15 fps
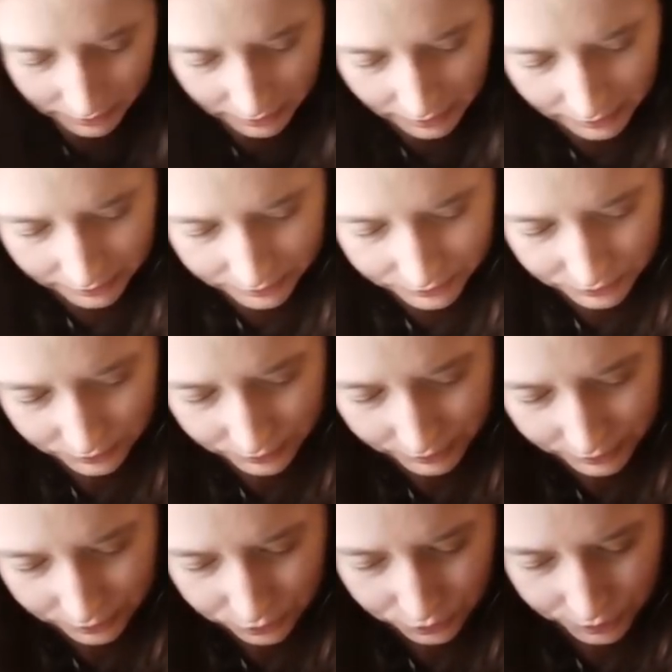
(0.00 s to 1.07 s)
The colors don't
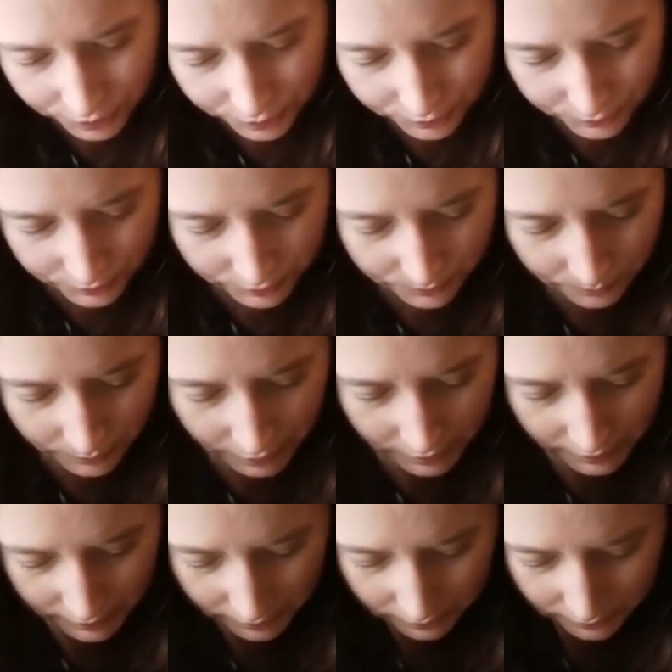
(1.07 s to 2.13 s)
look true
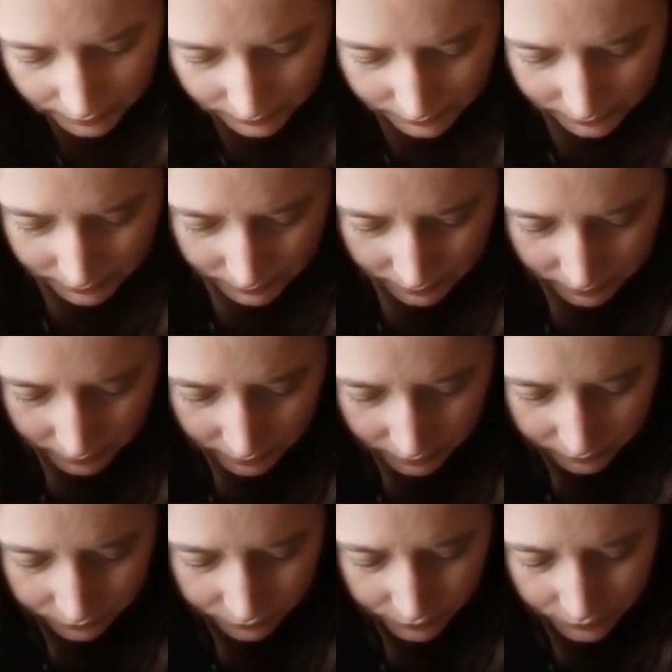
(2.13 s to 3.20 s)
because
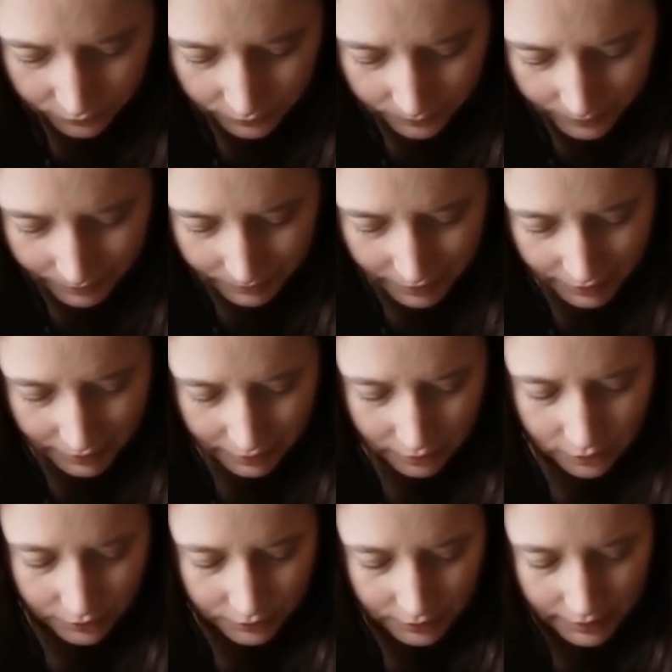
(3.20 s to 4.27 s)
of the room I'm in
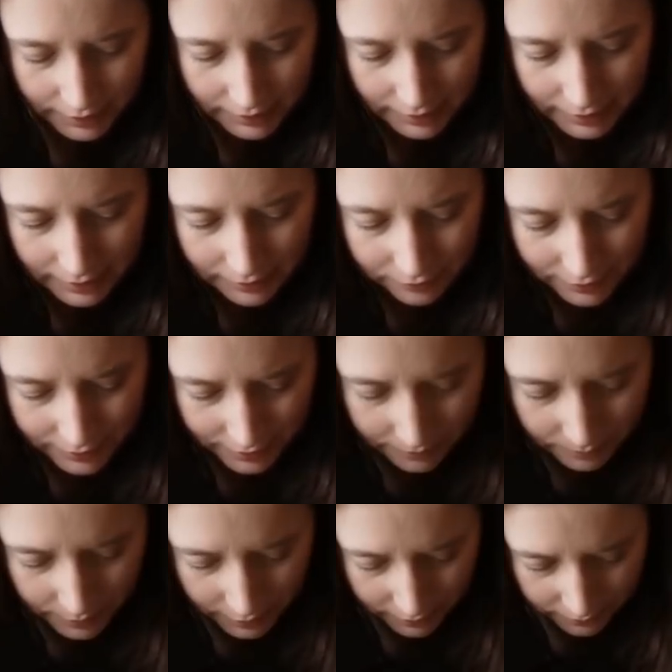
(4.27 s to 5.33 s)
and all the lighting and
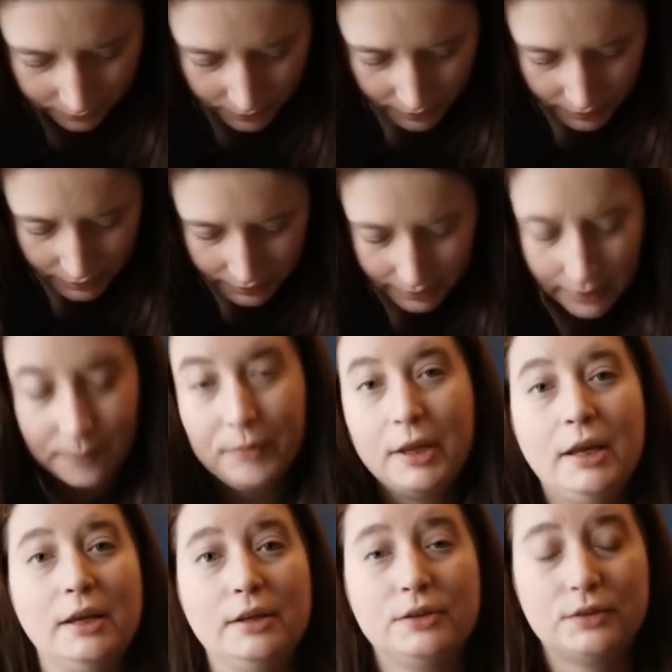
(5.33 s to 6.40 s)
everything, but yeah.
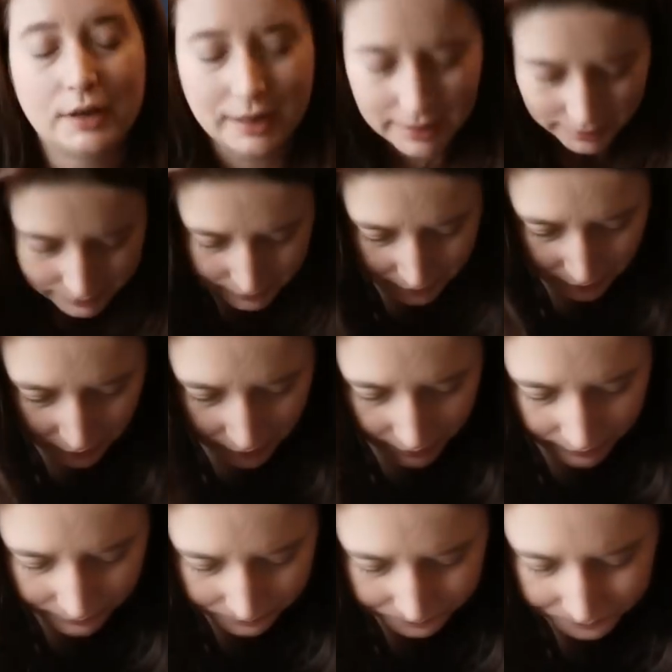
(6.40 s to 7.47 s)
So I cast it
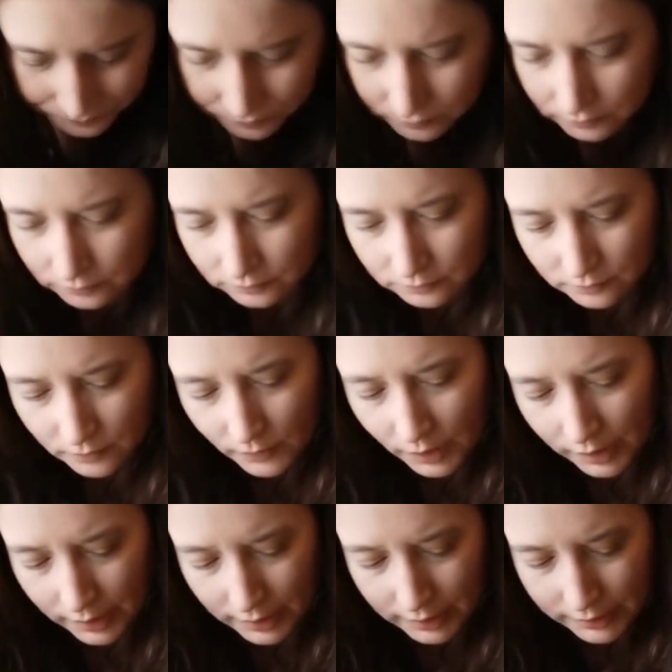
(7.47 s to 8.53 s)
on.
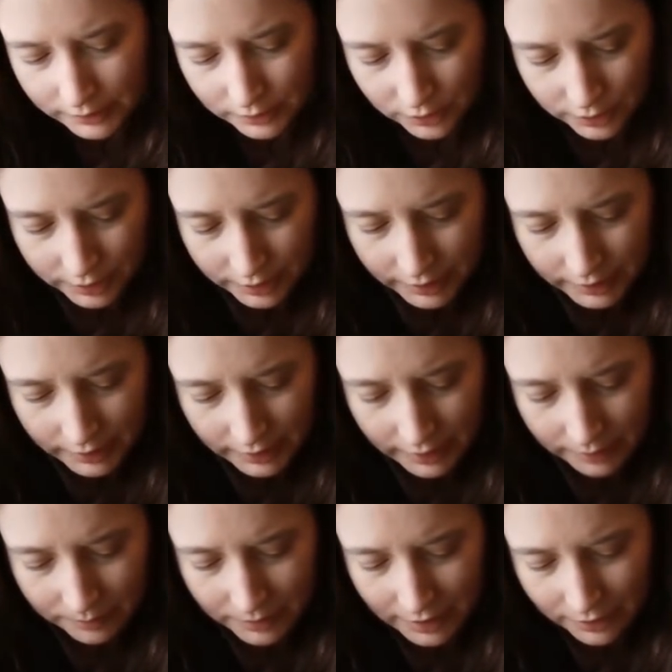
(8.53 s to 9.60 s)
And I started, and
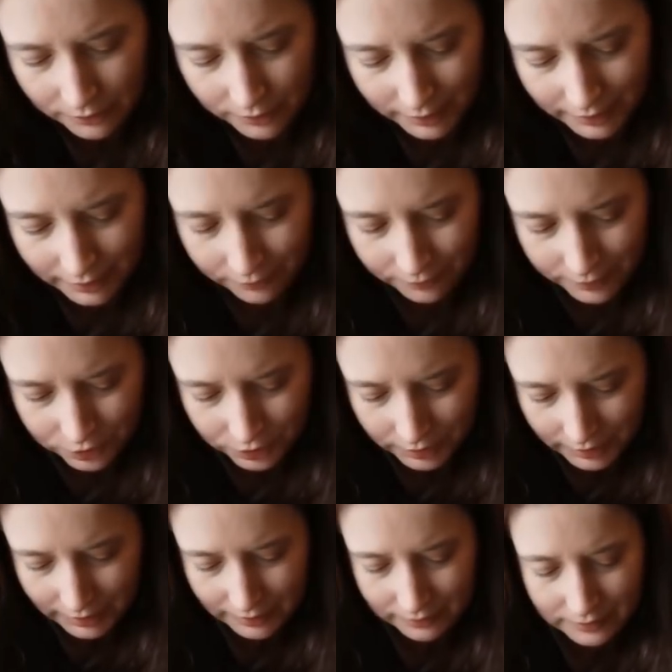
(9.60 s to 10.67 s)
I'm now
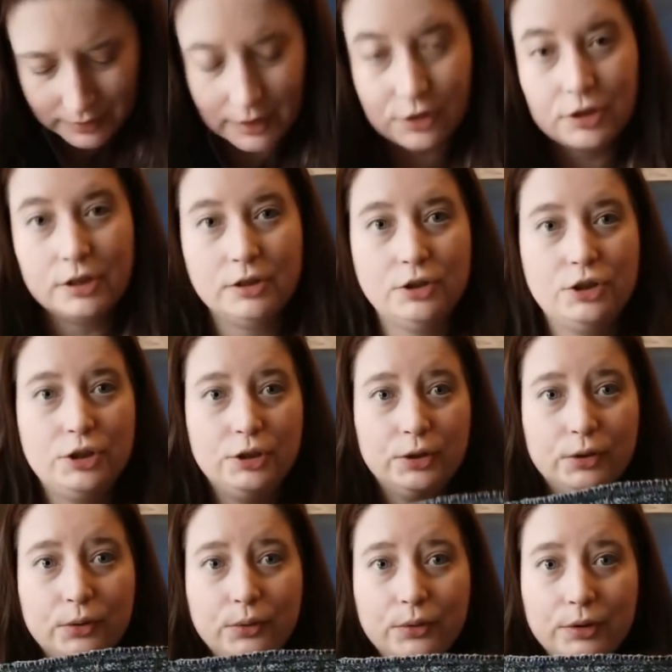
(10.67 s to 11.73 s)
officially in section
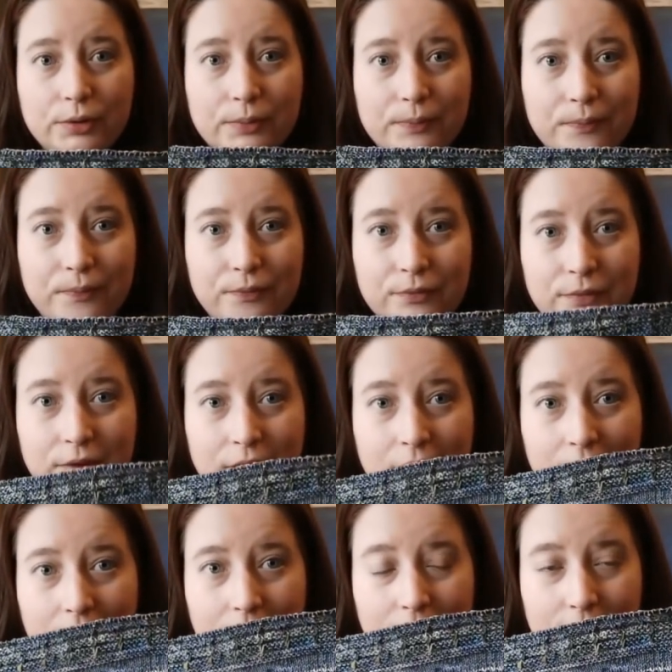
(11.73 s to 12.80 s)
2
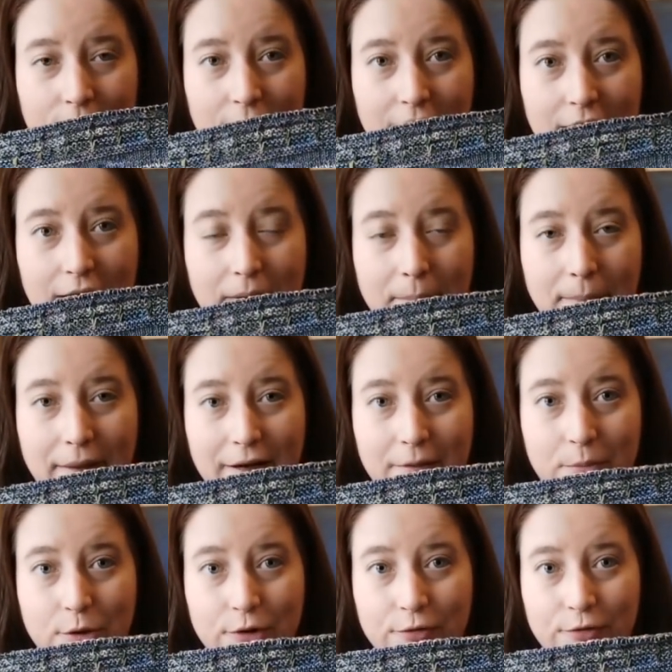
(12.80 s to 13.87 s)
of the
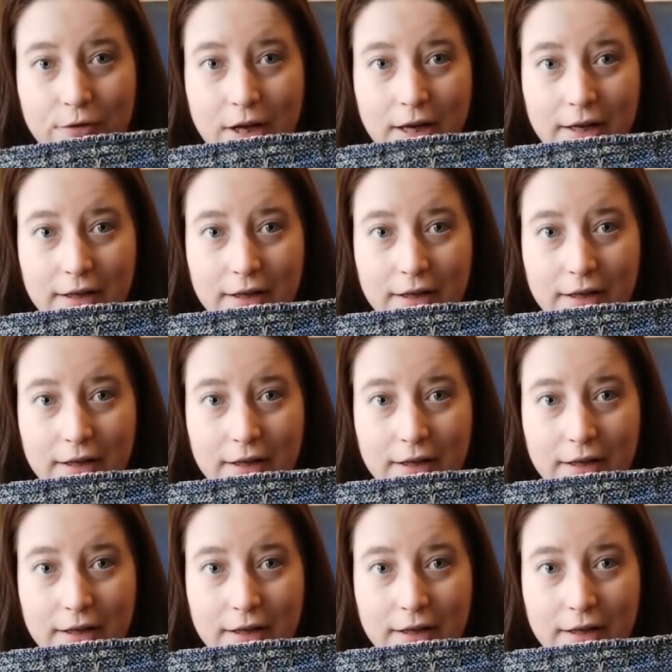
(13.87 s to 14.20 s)
Metamorph